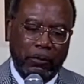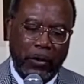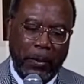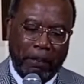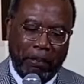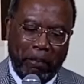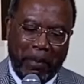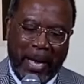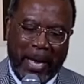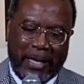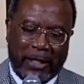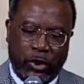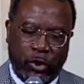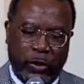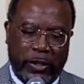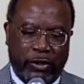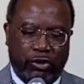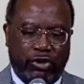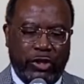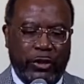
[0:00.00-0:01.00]
my
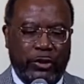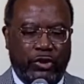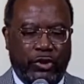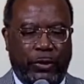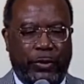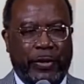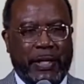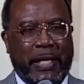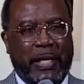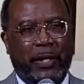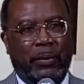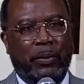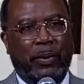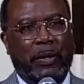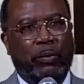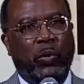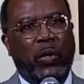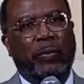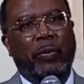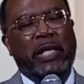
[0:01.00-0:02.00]
Christian journey,
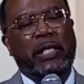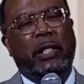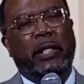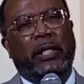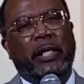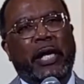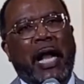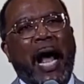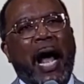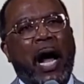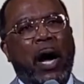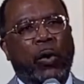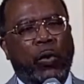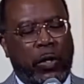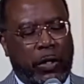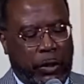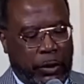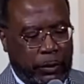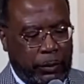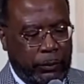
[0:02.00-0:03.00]
and when we look at
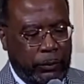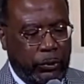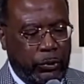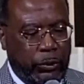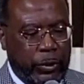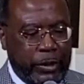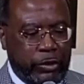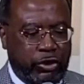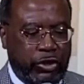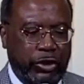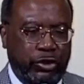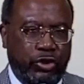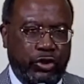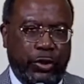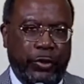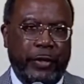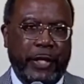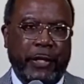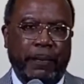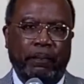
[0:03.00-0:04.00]
our Christian
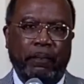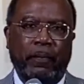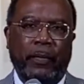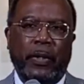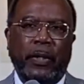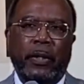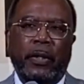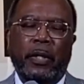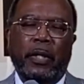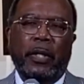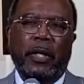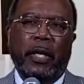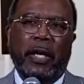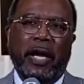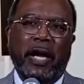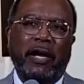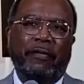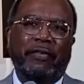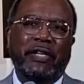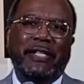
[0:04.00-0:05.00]
journey,
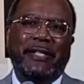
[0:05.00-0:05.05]
every